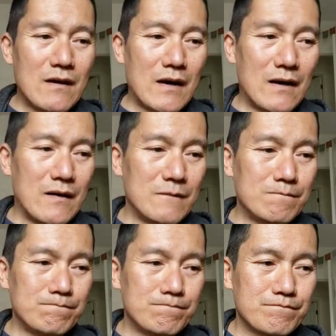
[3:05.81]

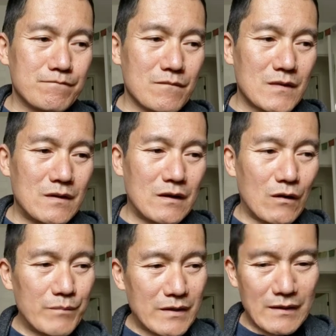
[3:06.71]
Um, you
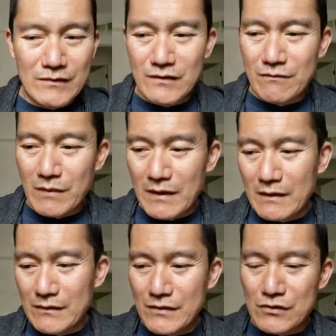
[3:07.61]
know, because of
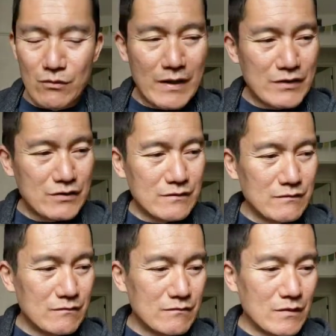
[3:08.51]
my
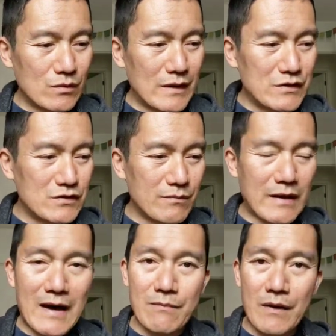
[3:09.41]
situation, the relationship I
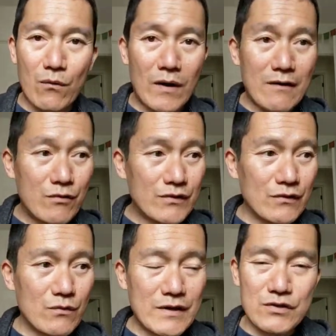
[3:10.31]
had with my wife
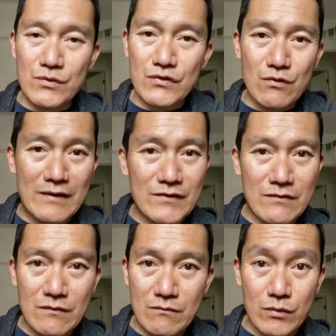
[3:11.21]
wasn't great. She was
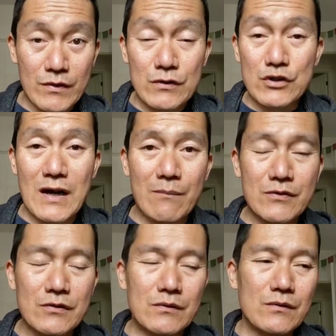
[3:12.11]
stressed with her job
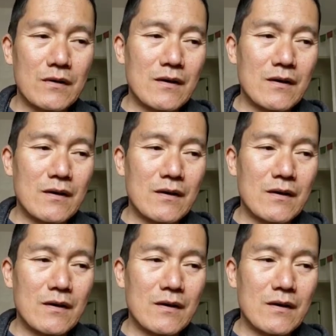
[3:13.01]
too.